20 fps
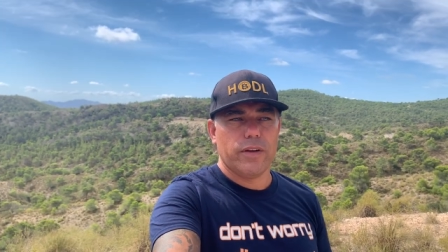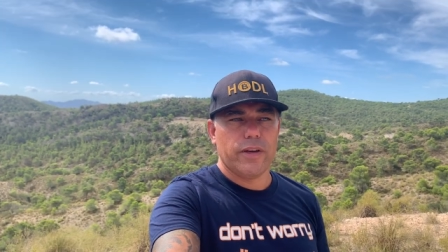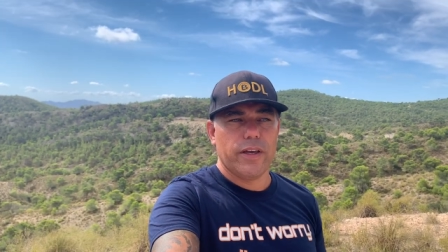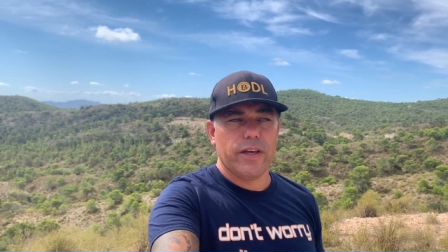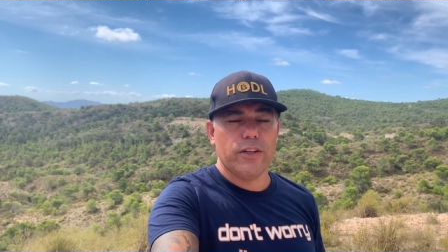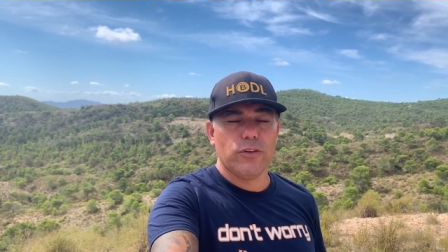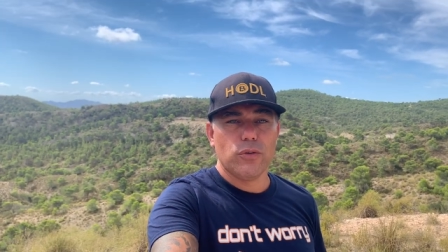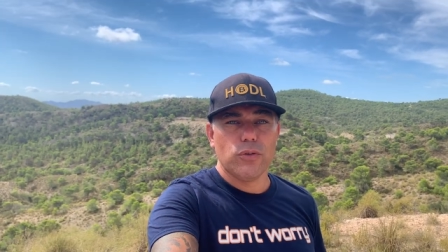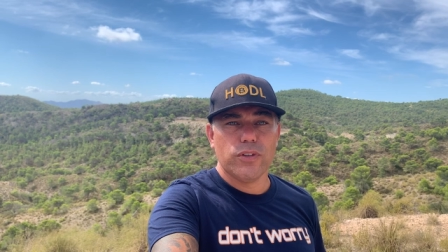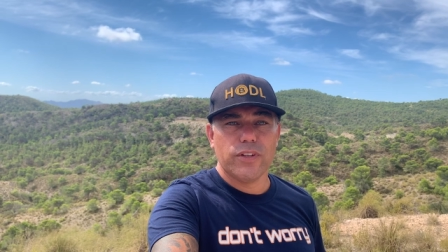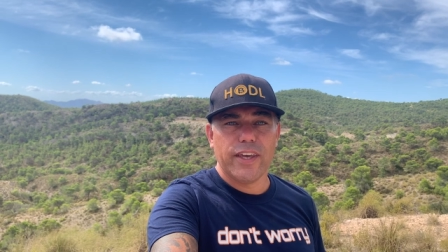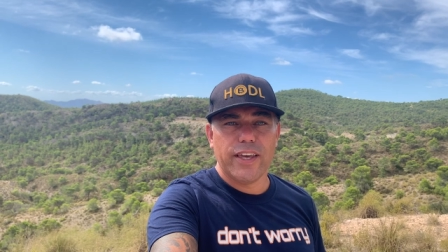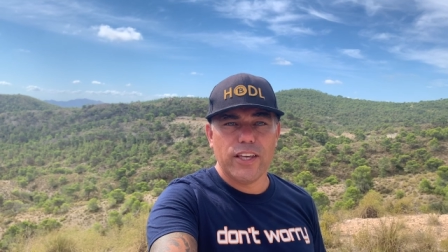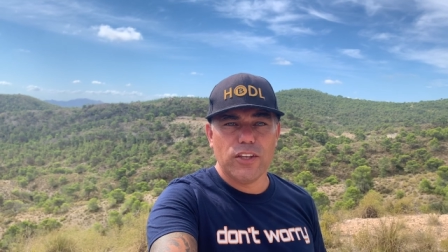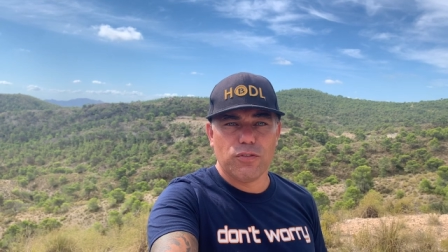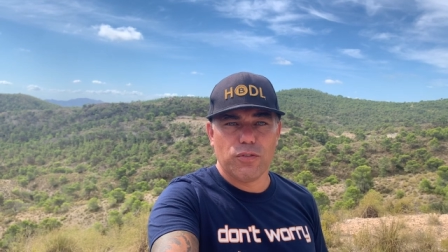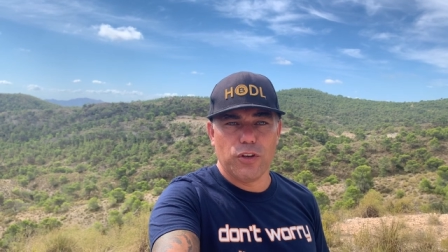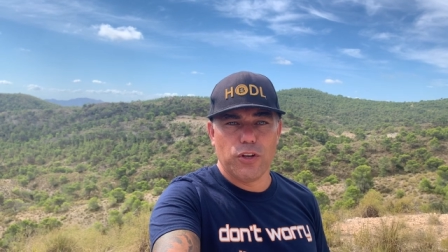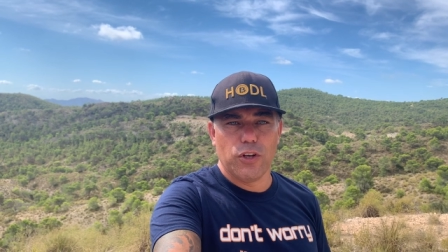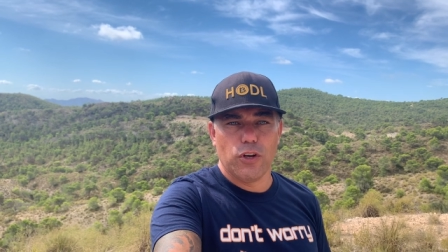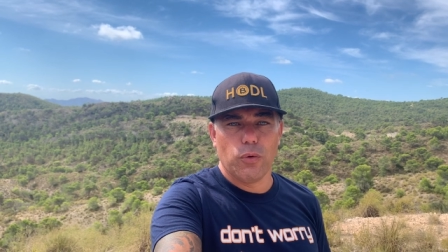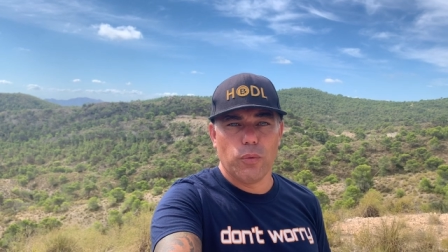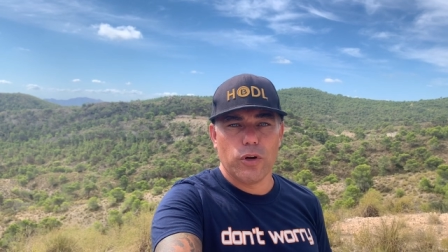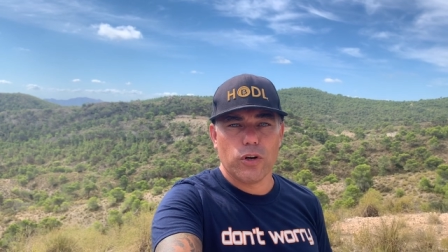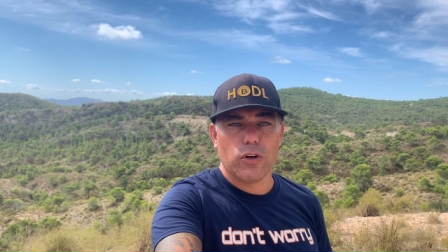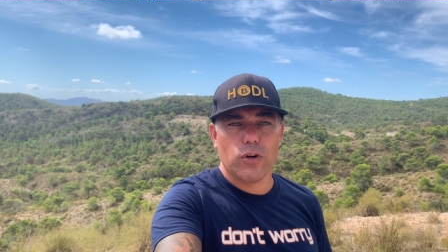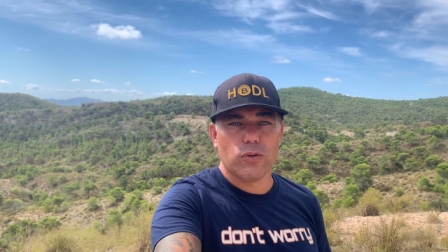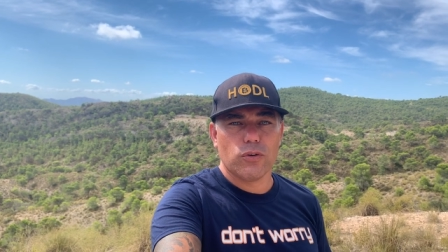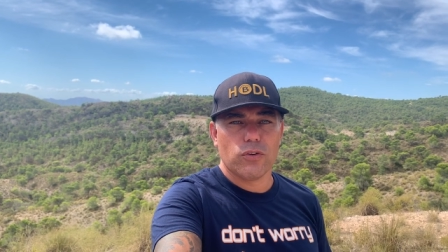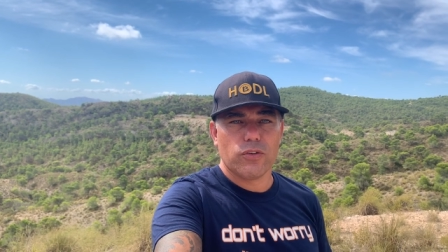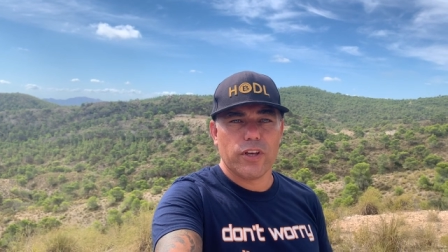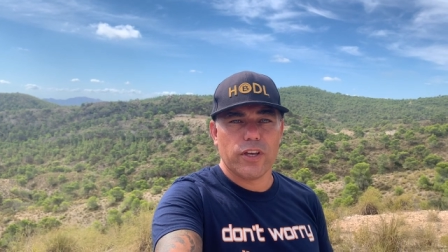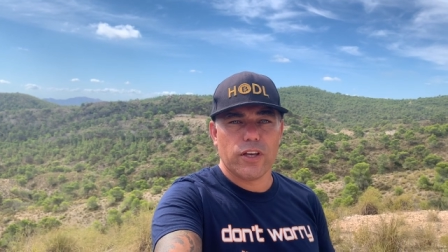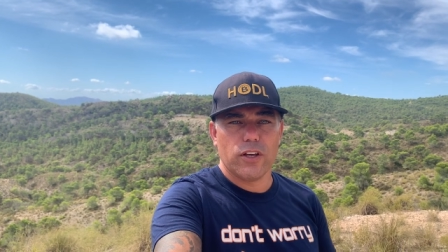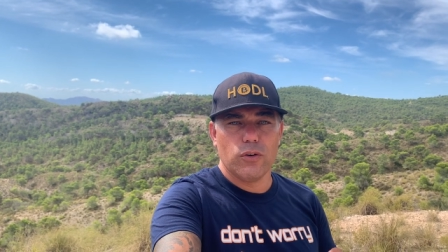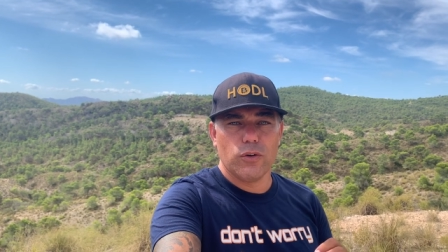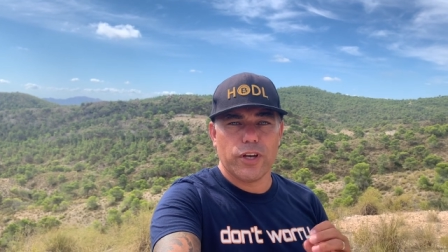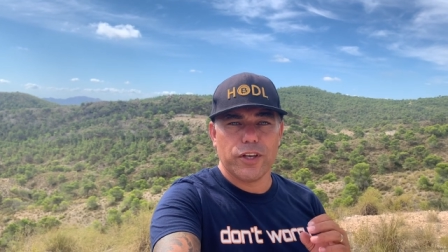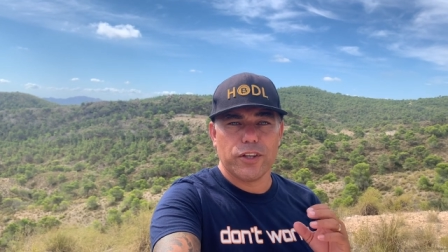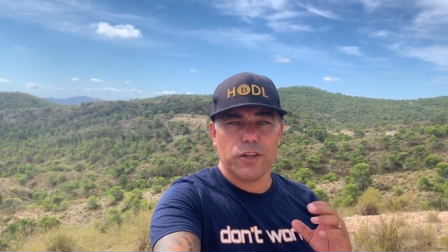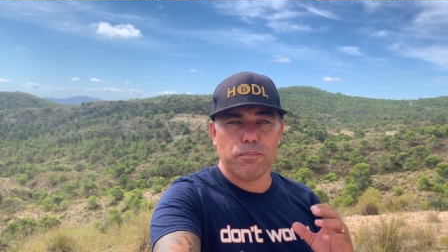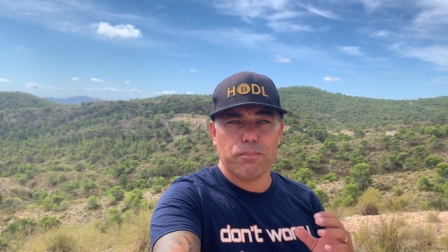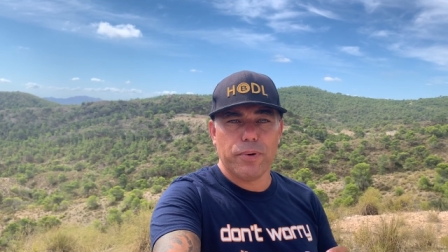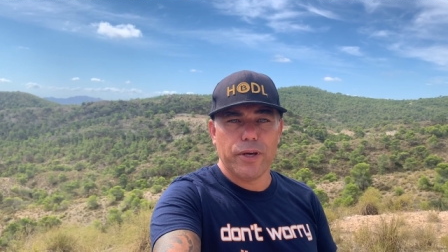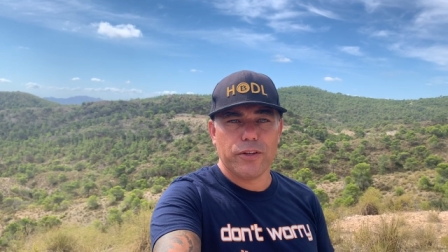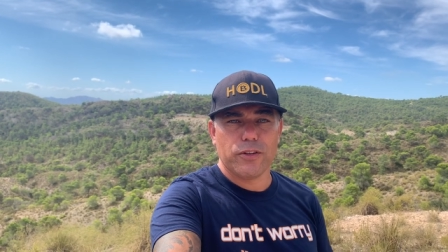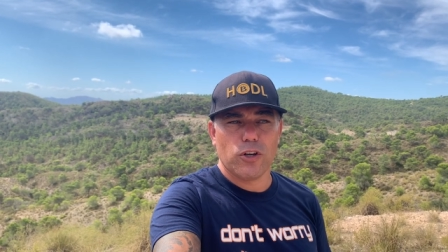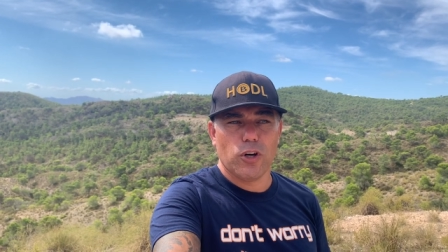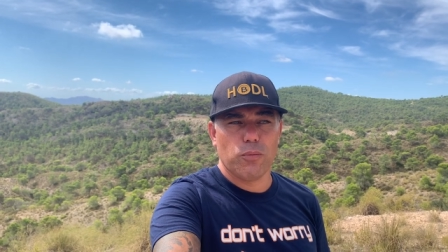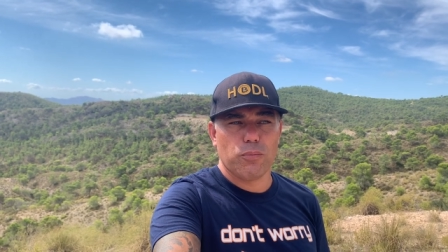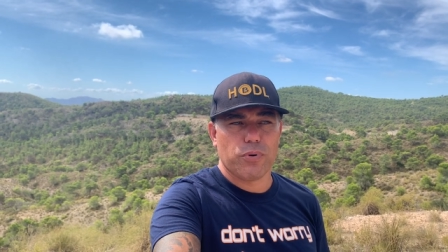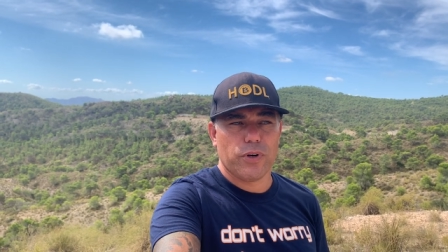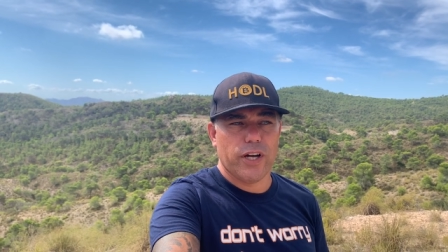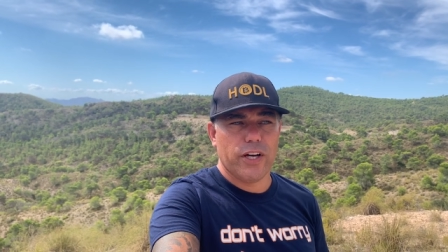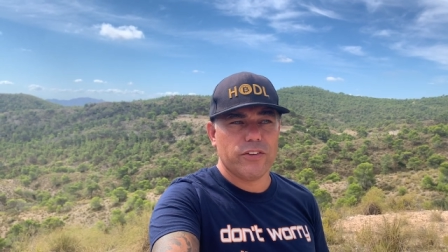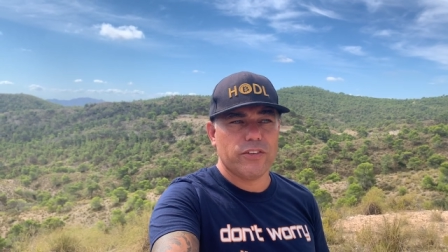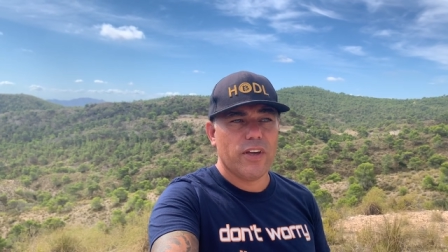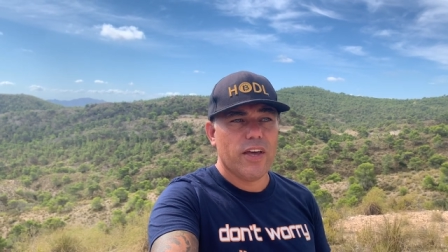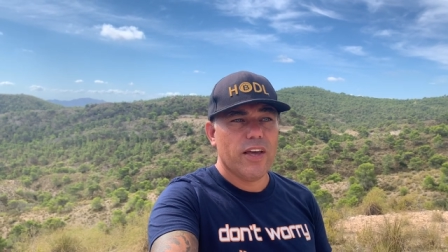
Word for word: In today's video, we're going to take a look at the Bitcoin price